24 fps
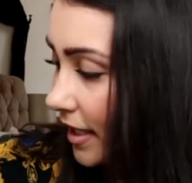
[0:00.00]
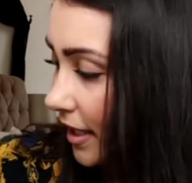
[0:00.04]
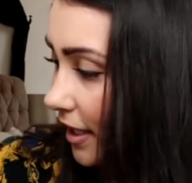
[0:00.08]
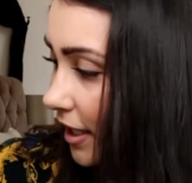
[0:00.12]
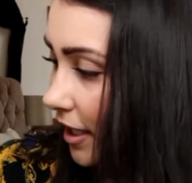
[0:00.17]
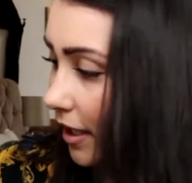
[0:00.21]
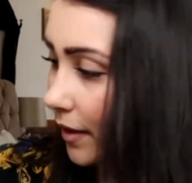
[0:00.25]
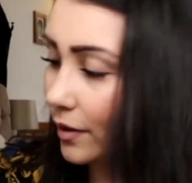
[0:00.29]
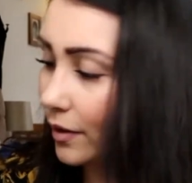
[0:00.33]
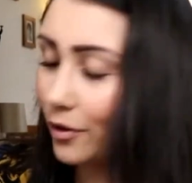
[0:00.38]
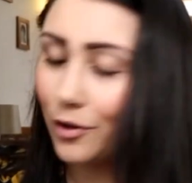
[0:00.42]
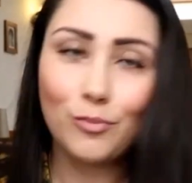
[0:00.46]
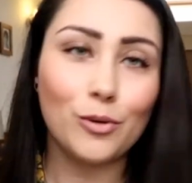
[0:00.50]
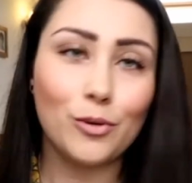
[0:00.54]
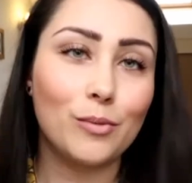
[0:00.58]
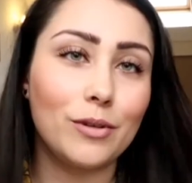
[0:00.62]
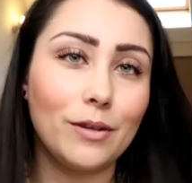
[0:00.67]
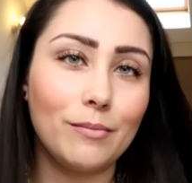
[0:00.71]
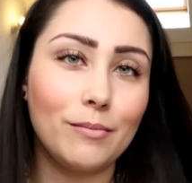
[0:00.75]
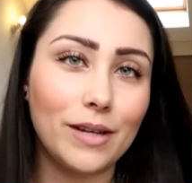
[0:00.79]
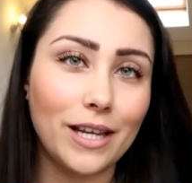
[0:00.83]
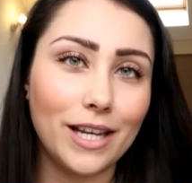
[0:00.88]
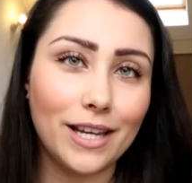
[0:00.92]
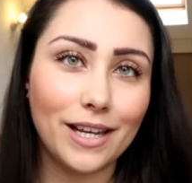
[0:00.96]
I know it would
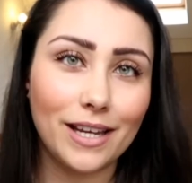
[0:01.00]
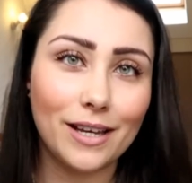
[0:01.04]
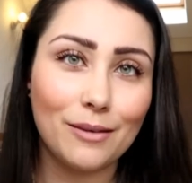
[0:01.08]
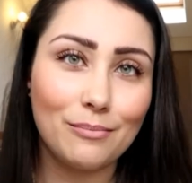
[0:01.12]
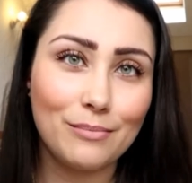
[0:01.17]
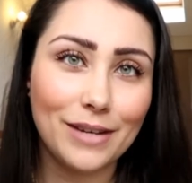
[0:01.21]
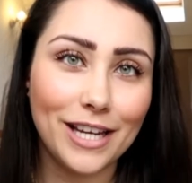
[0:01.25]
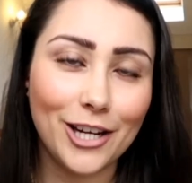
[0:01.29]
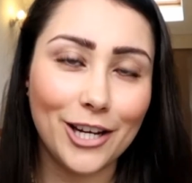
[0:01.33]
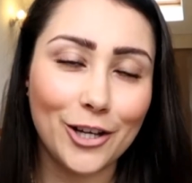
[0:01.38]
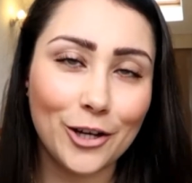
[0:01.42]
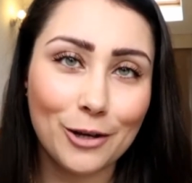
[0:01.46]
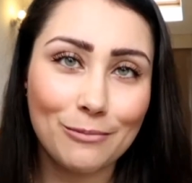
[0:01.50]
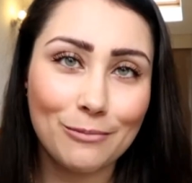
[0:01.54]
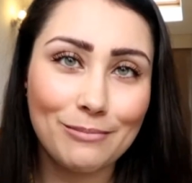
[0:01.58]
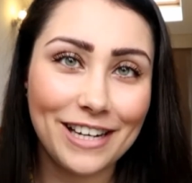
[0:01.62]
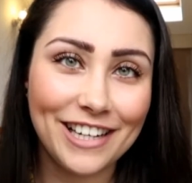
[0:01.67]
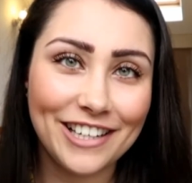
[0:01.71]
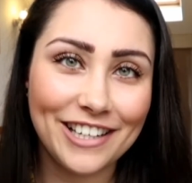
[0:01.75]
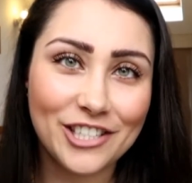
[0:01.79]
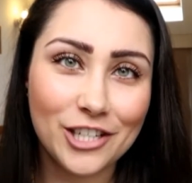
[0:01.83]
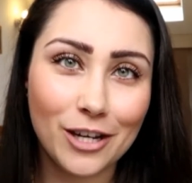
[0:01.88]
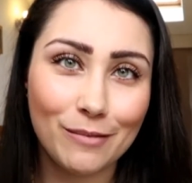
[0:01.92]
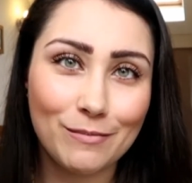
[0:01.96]
probably make me look a
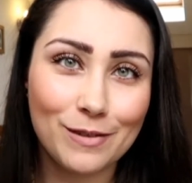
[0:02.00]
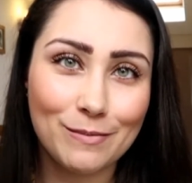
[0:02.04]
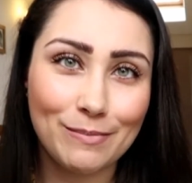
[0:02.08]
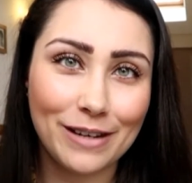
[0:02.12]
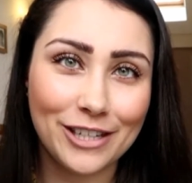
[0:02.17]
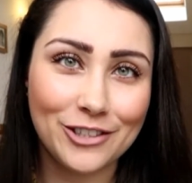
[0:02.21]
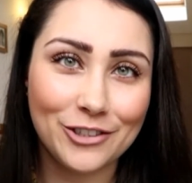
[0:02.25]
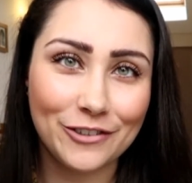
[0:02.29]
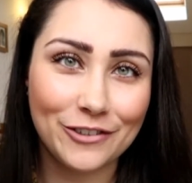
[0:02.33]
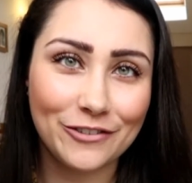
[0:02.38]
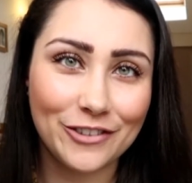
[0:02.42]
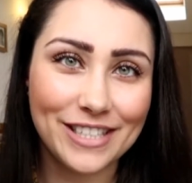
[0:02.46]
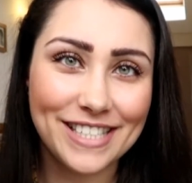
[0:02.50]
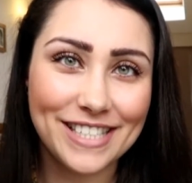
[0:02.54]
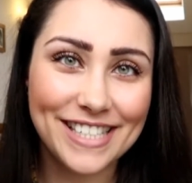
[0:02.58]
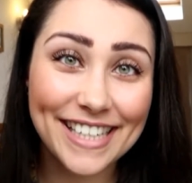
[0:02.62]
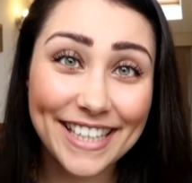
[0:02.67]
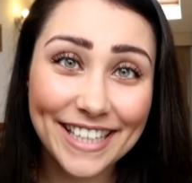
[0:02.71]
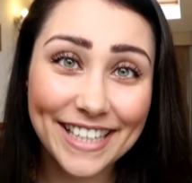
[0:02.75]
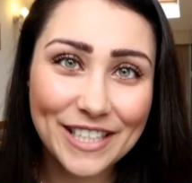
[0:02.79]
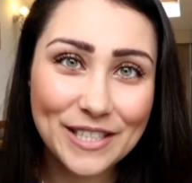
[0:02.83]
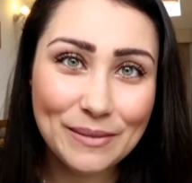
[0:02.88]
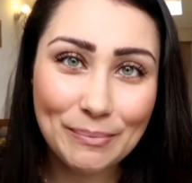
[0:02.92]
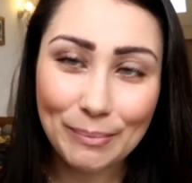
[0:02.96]
million times better if I
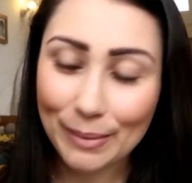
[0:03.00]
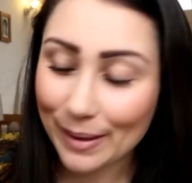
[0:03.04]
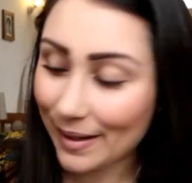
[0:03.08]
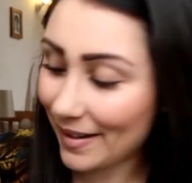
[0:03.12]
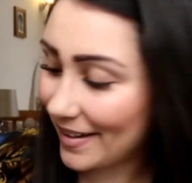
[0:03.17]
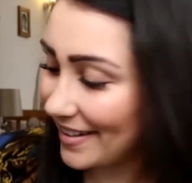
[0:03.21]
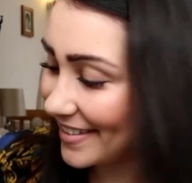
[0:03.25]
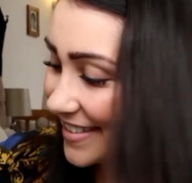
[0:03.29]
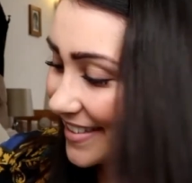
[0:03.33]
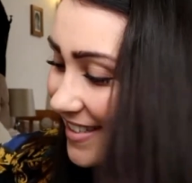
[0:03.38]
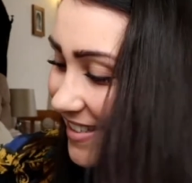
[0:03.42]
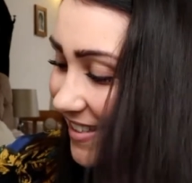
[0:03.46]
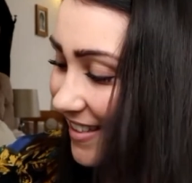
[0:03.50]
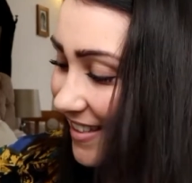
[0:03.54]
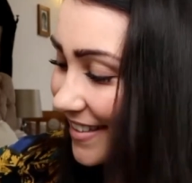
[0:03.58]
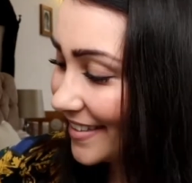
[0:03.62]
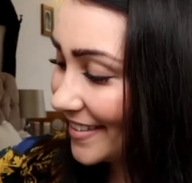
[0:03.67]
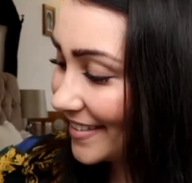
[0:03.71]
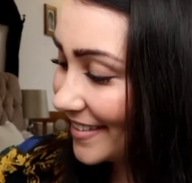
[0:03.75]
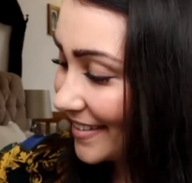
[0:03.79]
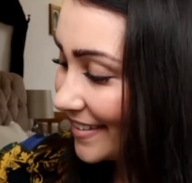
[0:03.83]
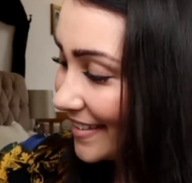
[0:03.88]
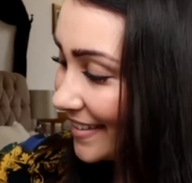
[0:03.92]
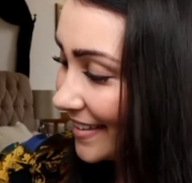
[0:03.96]
did, but
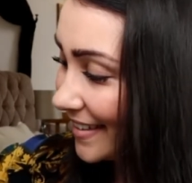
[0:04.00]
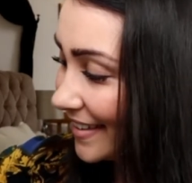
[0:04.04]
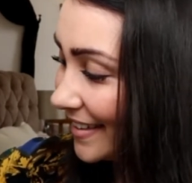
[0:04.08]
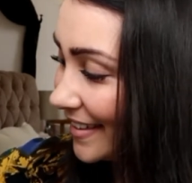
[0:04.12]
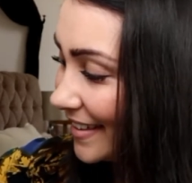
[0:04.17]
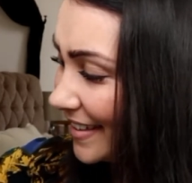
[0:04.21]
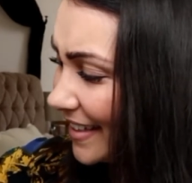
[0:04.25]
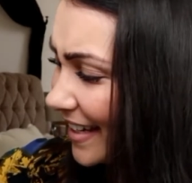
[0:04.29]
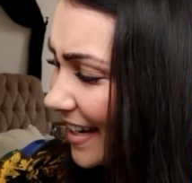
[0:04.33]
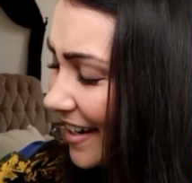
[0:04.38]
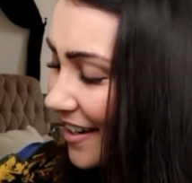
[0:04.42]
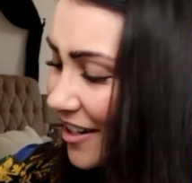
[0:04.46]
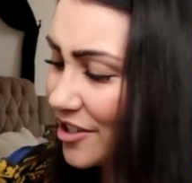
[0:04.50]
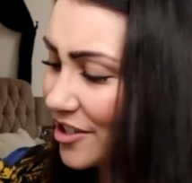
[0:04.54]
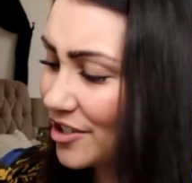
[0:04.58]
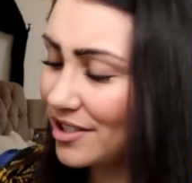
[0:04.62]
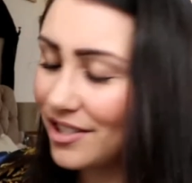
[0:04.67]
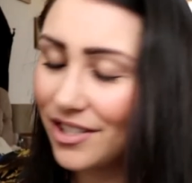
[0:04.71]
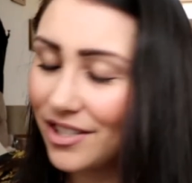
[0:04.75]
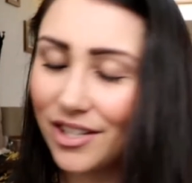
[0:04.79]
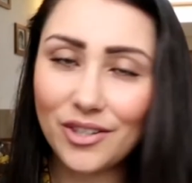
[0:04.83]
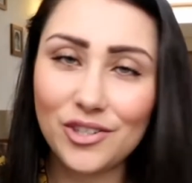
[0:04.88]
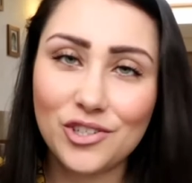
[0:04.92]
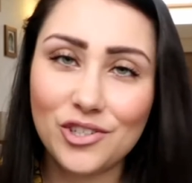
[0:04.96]
yeah, I
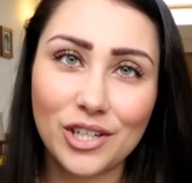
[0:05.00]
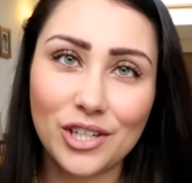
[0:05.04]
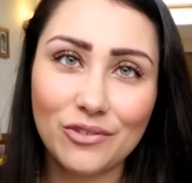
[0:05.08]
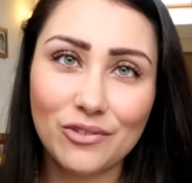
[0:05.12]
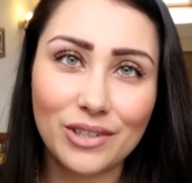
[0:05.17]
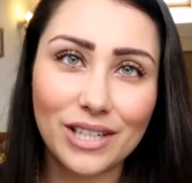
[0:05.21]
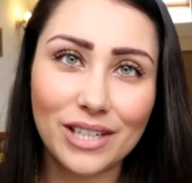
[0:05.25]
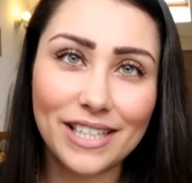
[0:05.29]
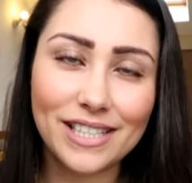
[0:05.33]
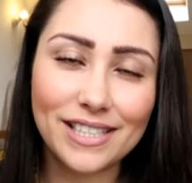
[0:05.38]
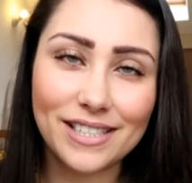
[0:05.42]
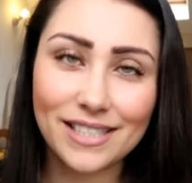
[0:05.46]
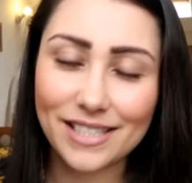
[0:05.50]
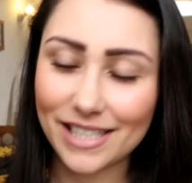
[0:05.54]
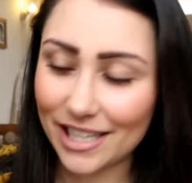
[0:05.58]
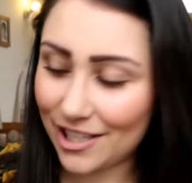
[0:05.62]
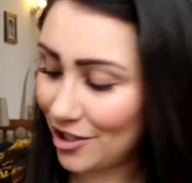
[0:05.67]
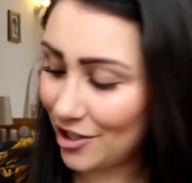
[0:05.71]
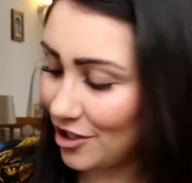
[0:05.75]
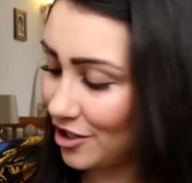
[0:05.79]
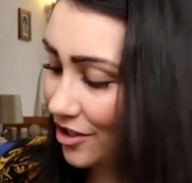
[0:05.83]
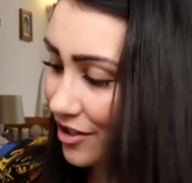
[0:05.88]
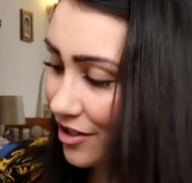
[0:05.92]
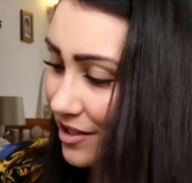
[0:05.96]
just don't generally
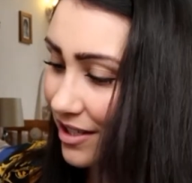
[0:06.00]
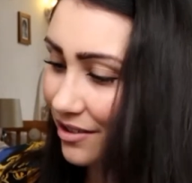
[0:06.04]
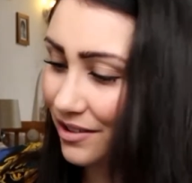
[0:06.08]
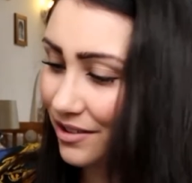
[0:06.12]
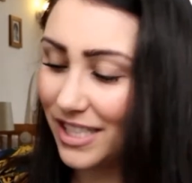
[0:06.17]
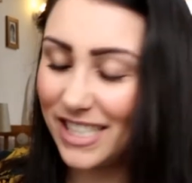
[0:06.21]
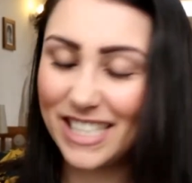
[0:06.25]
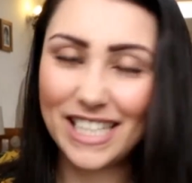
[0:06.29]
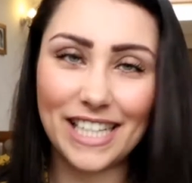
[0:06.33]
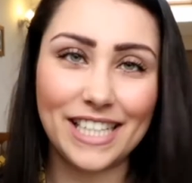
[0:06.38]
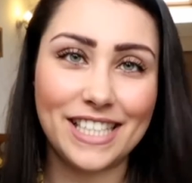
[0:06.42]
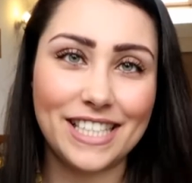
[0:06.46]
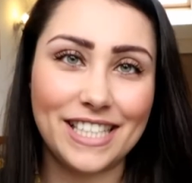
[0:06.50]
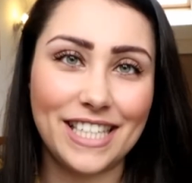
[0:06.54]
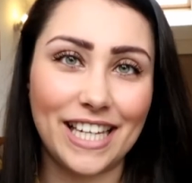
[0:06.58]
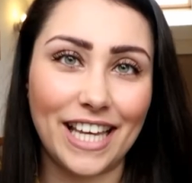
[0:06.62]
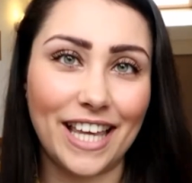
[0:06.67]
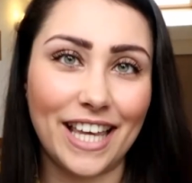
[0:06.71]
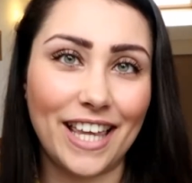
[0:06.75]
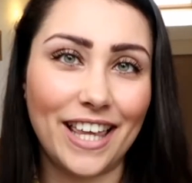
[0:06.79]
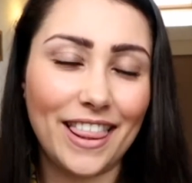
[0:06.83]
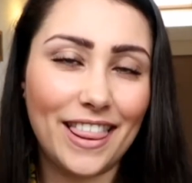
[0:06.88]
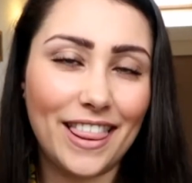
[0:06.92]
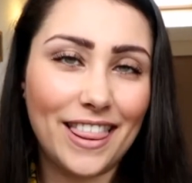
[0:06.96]
tend to use it on a
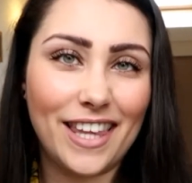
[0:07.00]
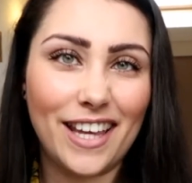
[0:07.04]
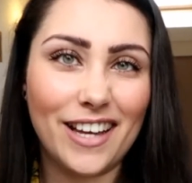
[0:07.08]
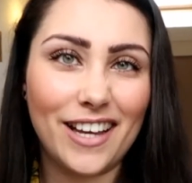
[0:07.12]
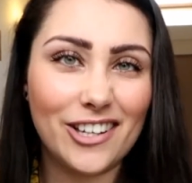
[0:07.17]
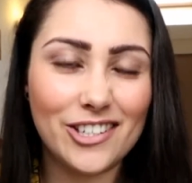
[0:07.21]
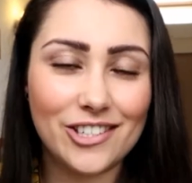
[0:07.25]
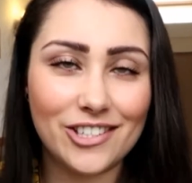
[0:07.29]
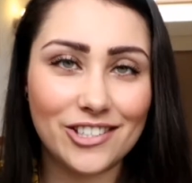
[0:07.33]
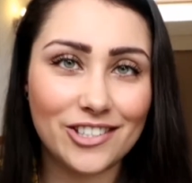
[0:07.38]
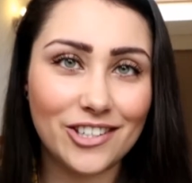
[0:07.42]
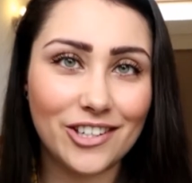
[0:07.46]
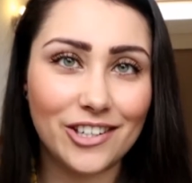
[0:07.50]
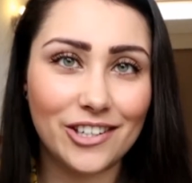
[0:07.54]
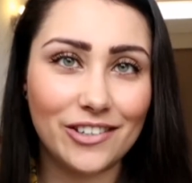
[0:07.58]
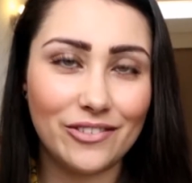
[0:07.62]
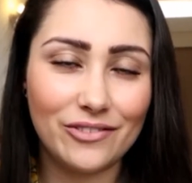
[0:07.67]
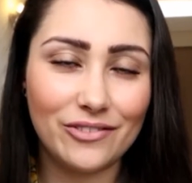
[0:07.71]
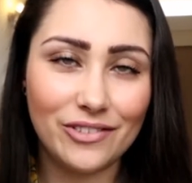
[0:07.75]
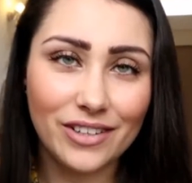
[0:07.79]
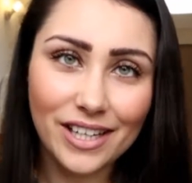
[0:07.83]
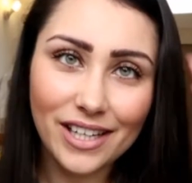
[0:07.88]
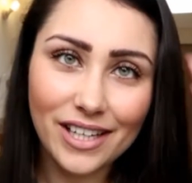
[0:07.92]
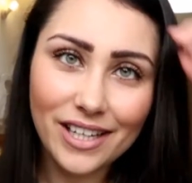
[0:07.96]
day-to-day thing. I just
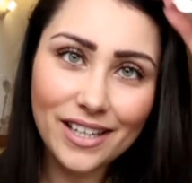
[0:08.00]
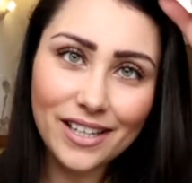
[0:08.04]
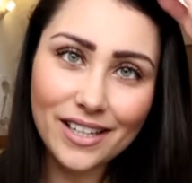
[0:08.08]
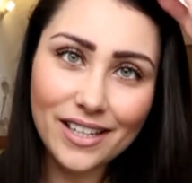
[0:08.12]
kind of,